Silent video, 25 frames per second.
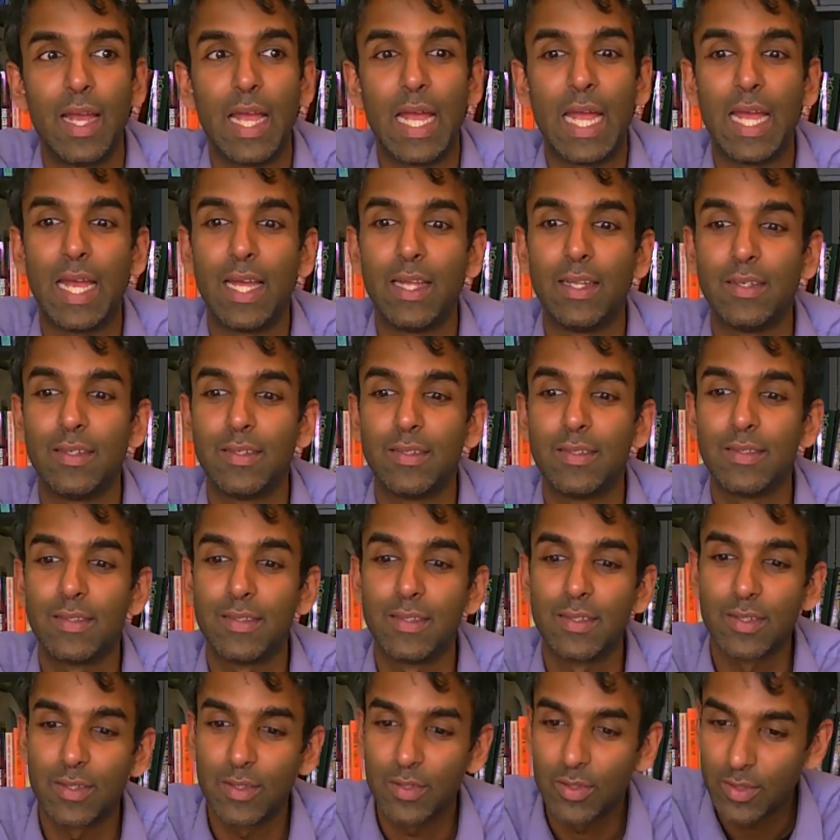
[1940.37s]
And
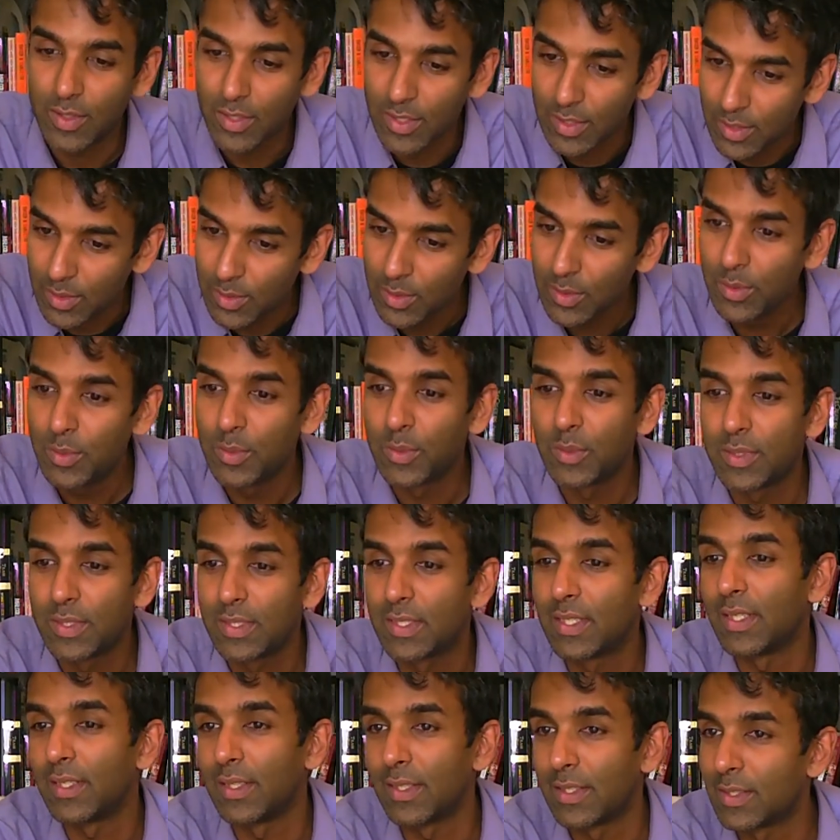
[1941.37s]
concludes
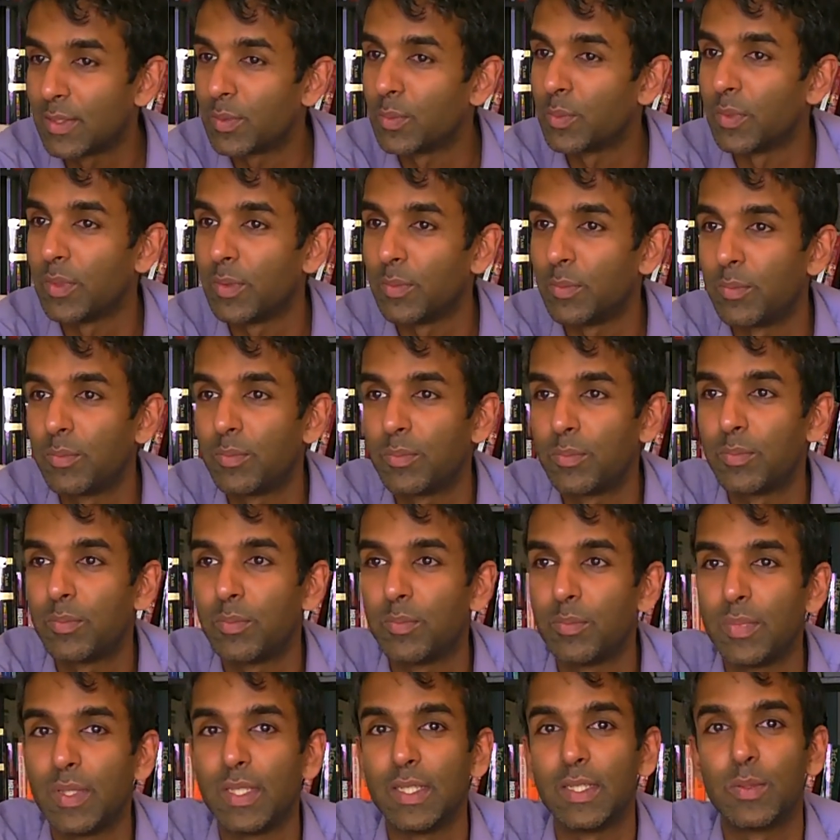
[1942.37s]
that this would,
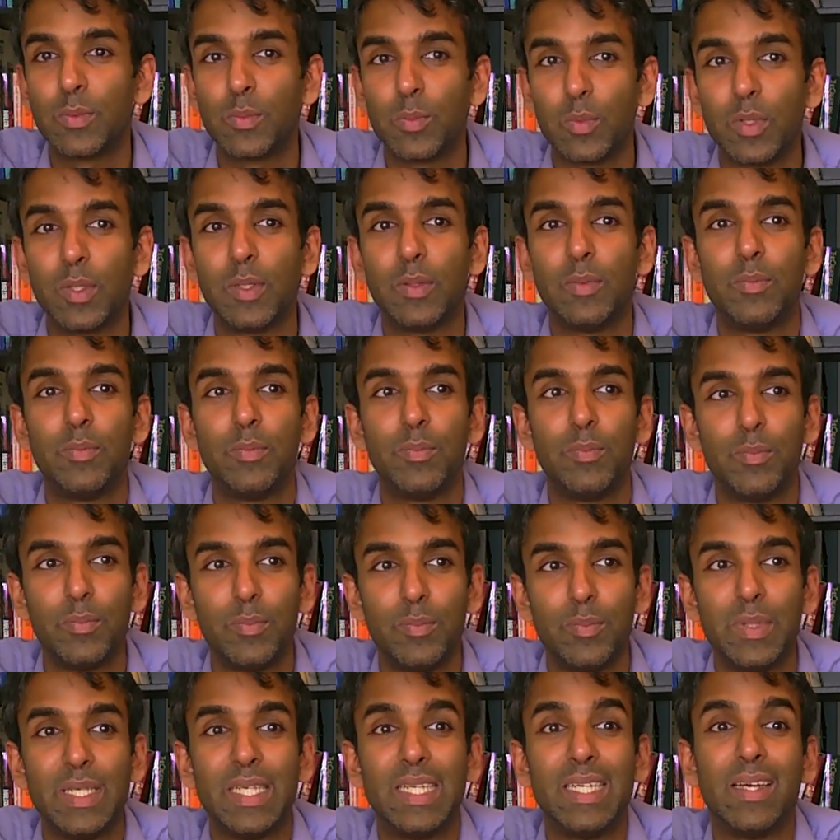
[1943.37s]
this would
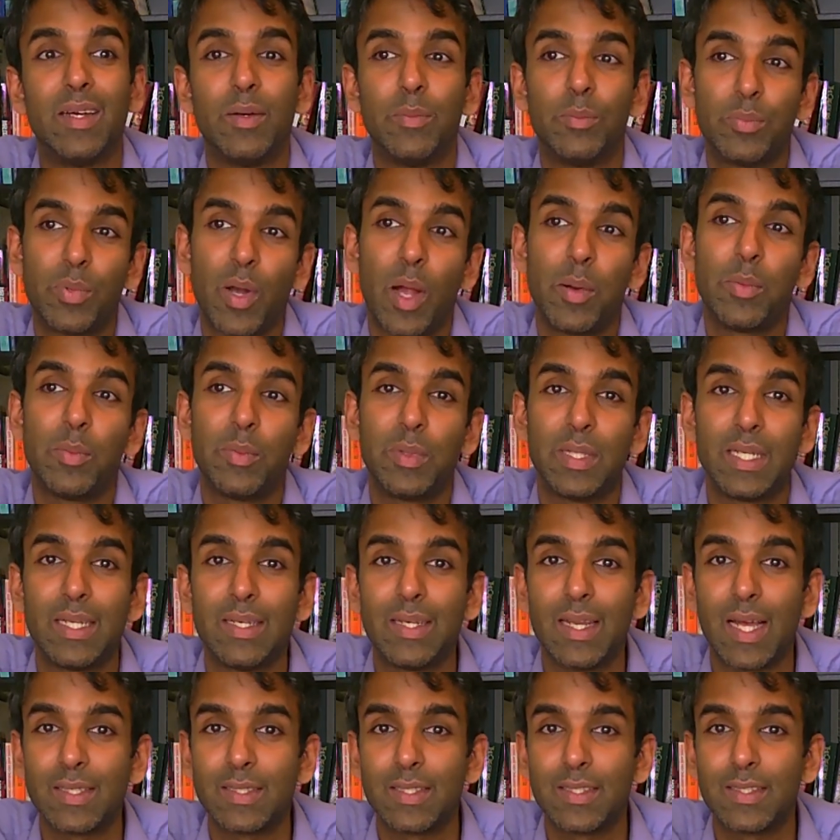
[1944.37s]
be a, probably a
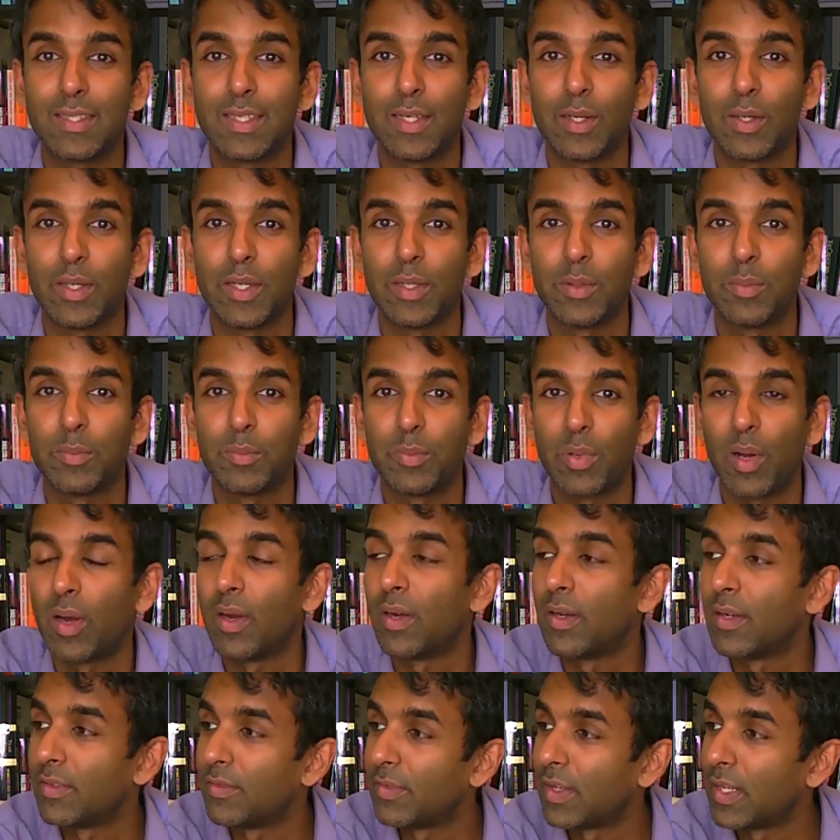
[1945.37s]
necessary
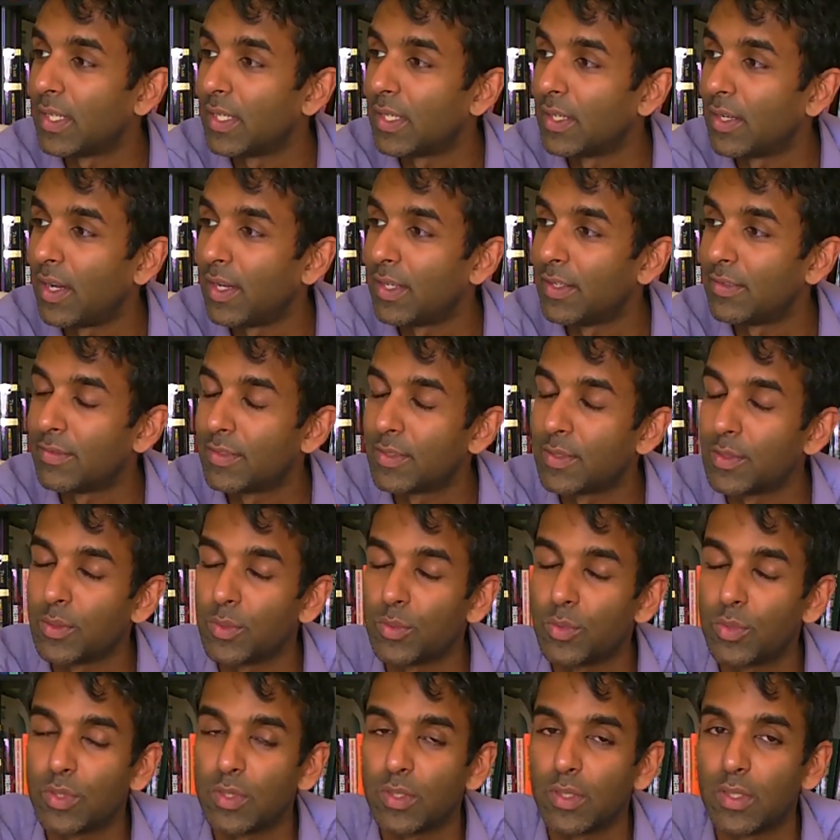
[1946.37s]
part of any kind of
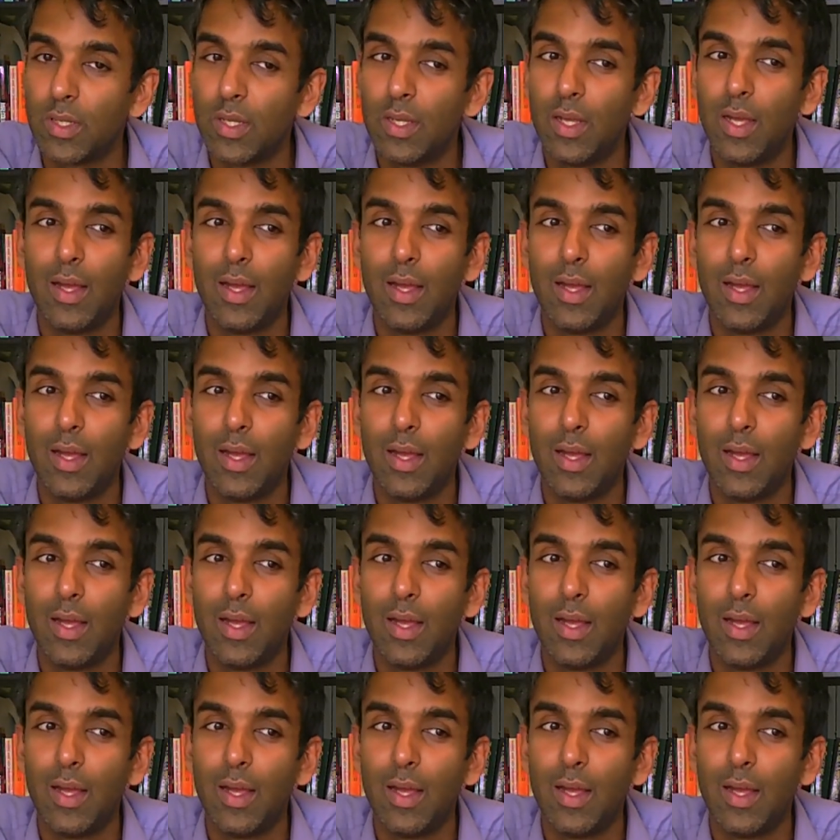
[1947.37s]
solution.